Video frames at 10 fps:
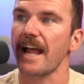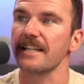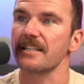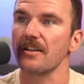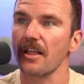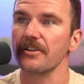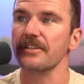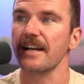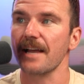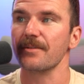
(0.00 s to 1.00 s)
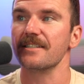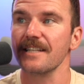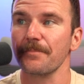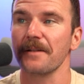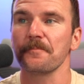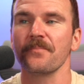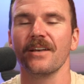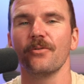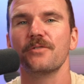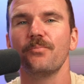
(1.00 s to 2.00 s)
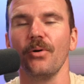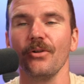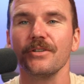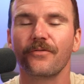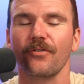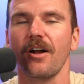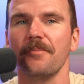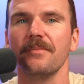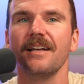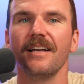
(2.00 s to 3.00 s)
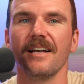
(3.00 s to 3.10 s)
And it's another dynamic snippet, which pulls from